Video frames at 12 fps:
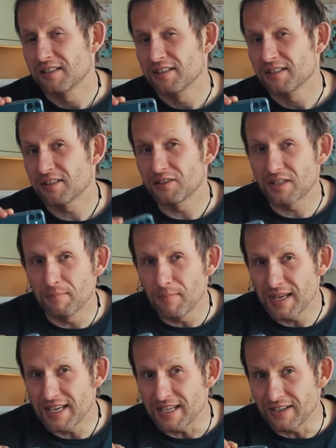So to
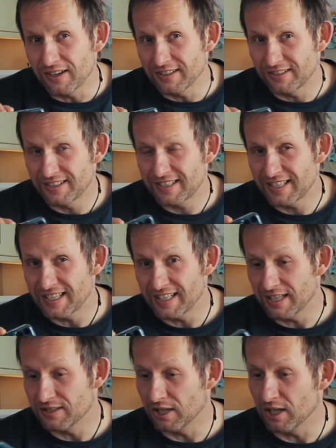me, I just see it
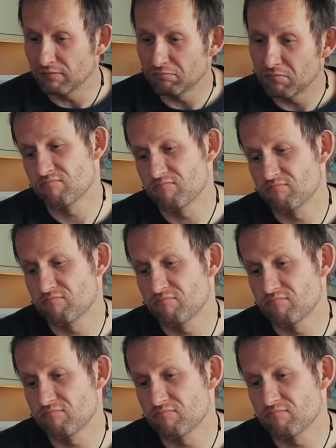as I
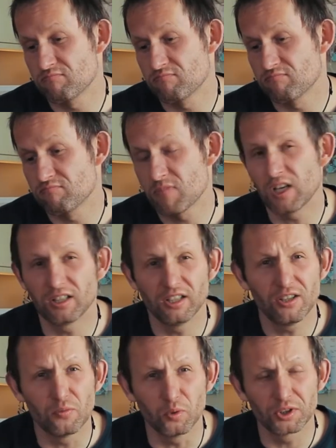don't
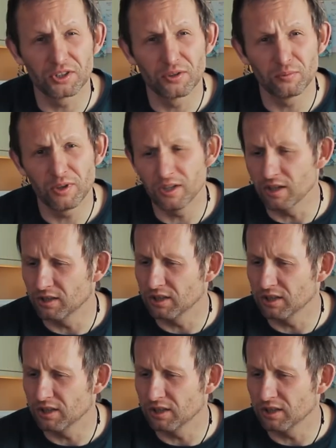know, what's the word?